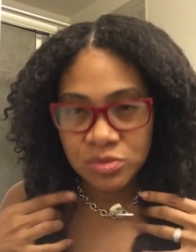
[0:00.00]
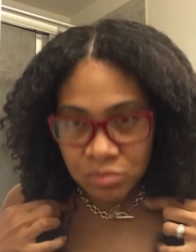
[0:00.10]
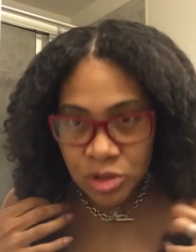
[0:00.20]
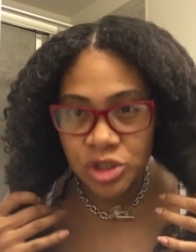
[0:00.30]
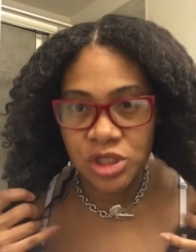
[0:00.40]

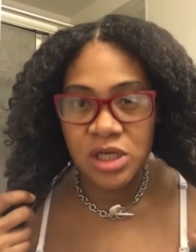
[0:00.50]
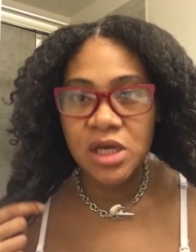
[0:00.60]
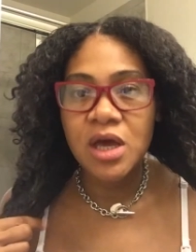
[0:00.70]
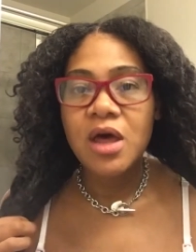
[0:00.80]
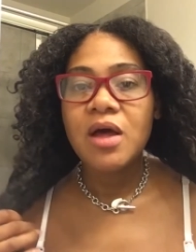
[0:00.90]
mushy
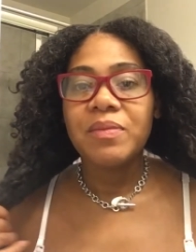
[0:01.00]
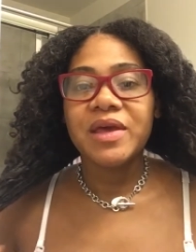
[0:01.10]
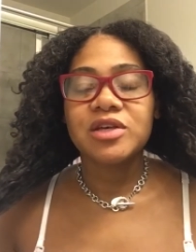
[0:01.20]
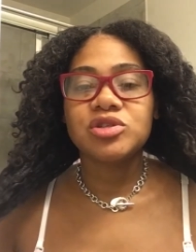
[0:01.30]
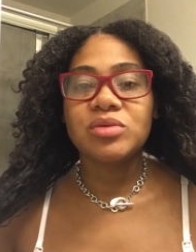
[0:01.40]

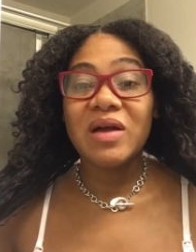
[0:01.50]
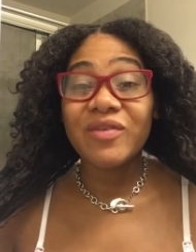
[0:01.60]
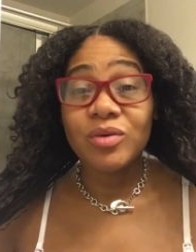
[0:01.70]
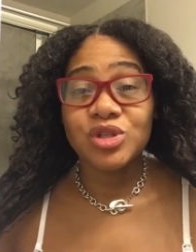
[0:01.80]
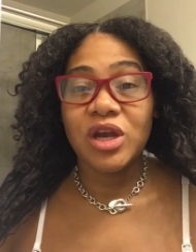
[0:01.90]
because you
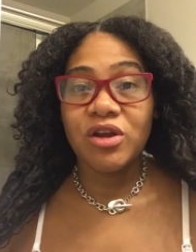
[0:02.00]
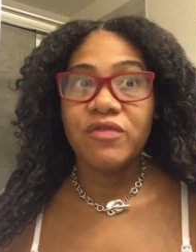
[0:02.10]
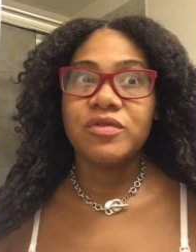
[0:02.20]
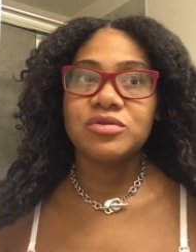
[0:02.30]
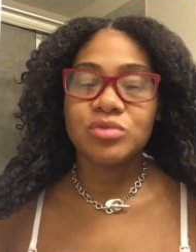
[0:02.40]
never want your hair to
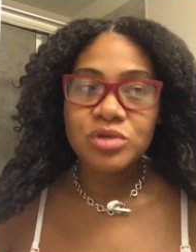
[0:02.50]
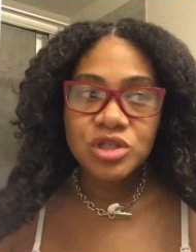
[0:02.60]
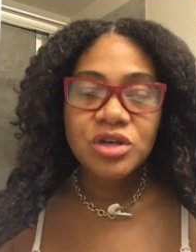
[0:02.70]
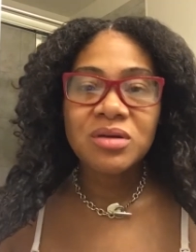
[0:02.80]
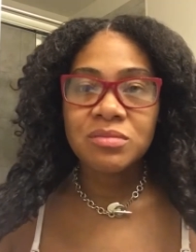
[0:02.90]
feel
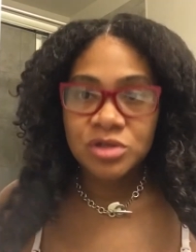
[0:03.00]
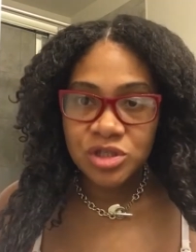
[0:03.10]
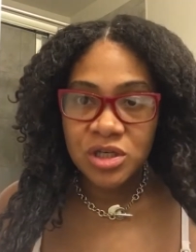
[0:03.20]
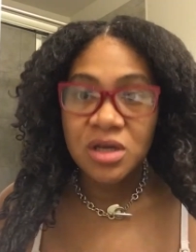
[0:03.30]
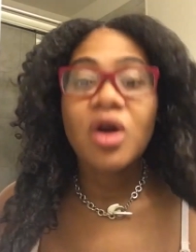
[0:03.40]
squishy or
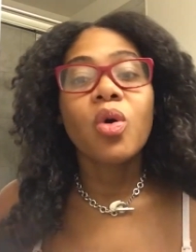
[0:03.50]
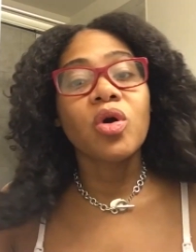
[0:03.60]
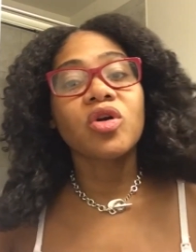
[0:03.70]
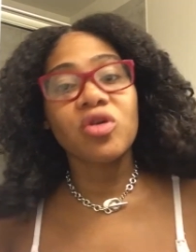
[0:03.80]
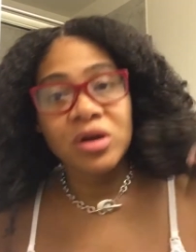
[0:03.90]
mushy
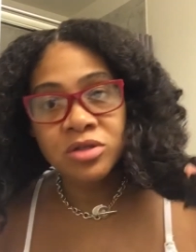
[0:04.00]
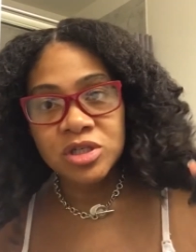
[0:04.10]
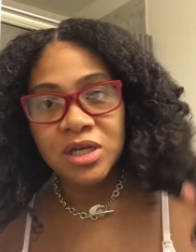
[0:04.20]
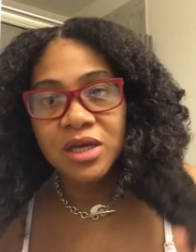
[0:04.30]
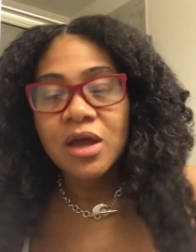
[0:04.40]
or
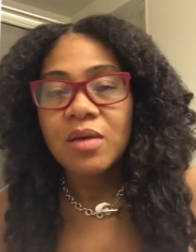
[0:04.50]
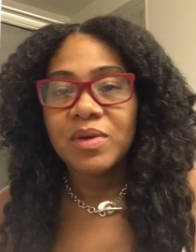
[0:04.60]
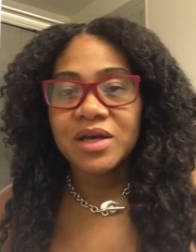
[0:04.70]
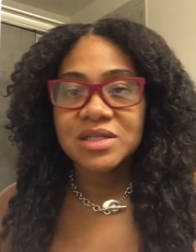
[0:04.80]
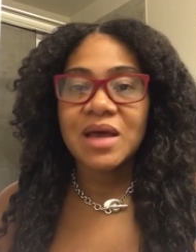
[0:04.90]
crunchy
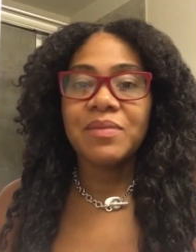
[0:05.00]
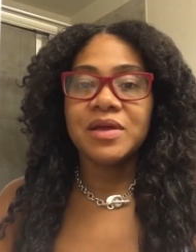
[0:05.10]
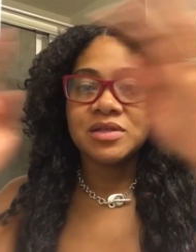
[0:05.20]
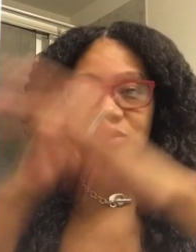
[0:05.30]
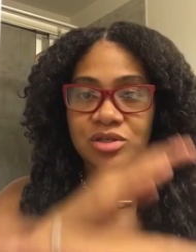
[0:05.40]
because that
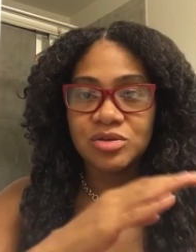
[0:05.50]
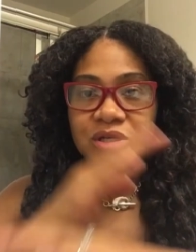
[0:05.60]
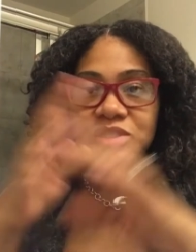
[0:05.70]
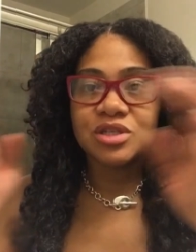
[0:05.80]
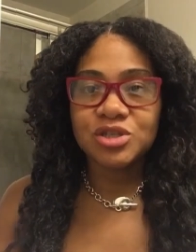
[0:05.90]
means you
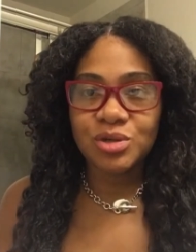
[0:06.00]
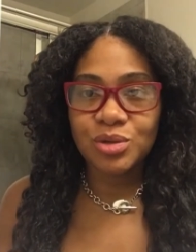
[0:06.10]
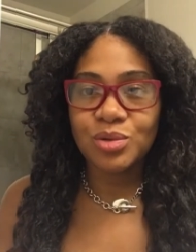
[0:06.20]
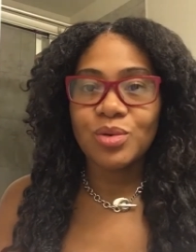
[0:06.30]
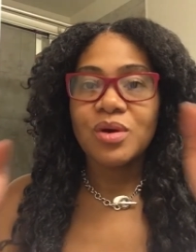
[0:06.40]
need to
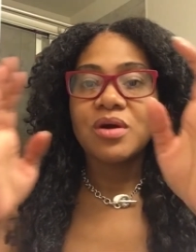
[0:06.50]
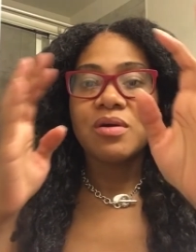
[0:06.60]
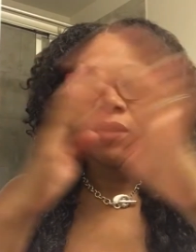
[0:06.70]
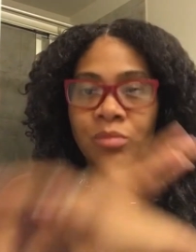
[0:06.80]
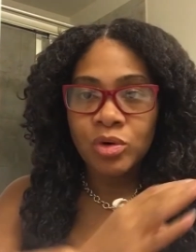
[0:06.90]
do
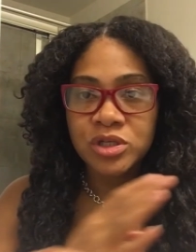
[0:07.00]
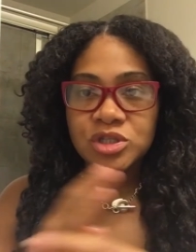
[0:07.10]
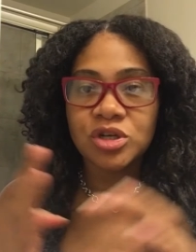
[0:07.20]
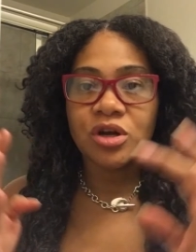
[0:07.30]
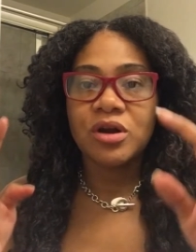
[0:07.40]
a
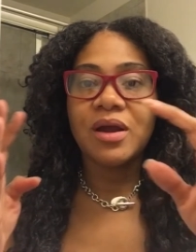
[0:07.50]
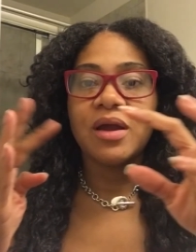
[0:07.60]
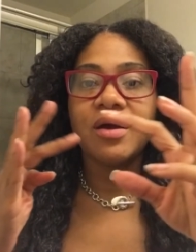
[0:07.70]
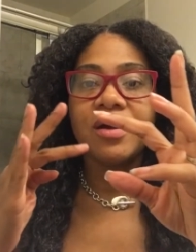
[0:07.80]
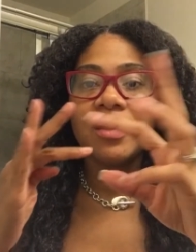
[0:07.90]
moisture
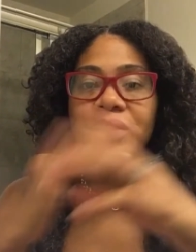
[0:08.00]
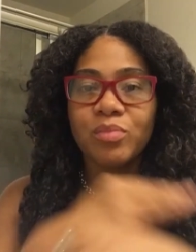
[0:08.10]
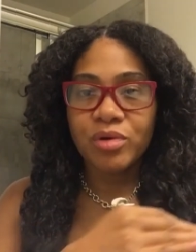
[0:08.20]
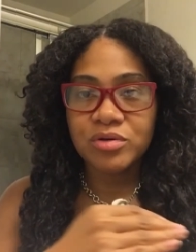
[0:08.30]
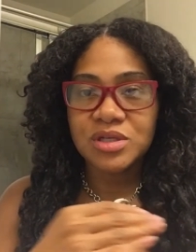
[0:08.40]

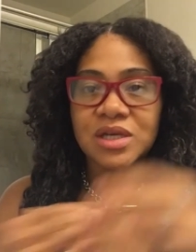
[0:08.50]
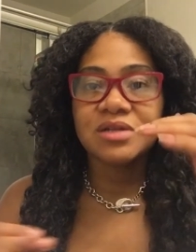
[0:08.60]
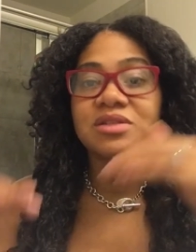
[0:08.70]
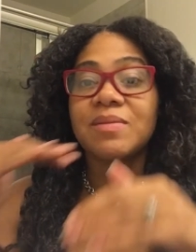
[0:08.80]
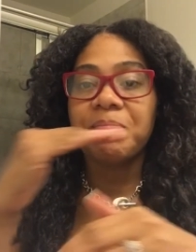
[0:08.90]
and
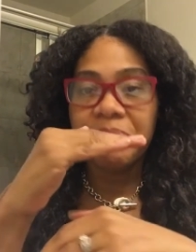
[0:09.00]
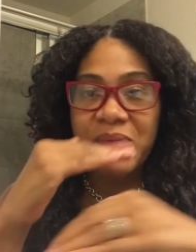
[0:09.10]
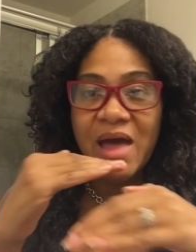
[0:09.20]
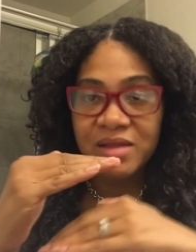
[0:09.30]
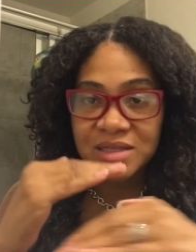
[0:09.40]
protein to
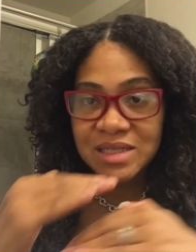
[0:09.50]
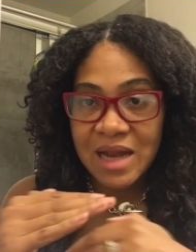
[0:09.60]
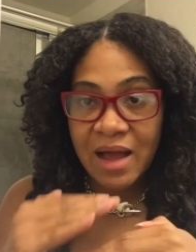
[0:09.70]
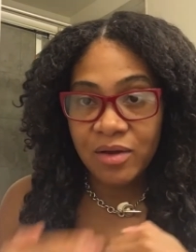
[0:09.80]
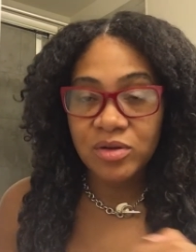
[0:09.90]
balance it
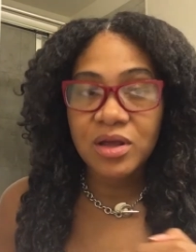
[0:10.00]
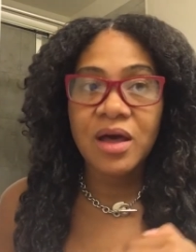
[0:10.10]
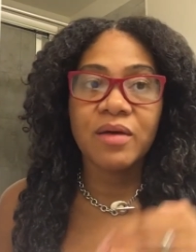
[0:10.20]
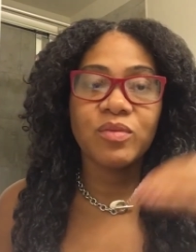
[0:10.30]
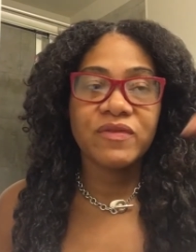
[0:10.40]
out.
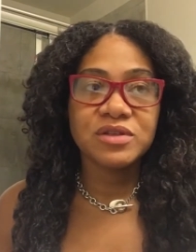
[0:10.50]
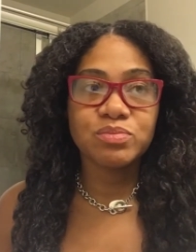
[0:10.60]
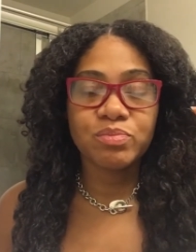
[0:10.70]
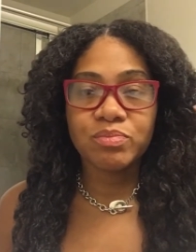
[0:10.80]
Um, if it's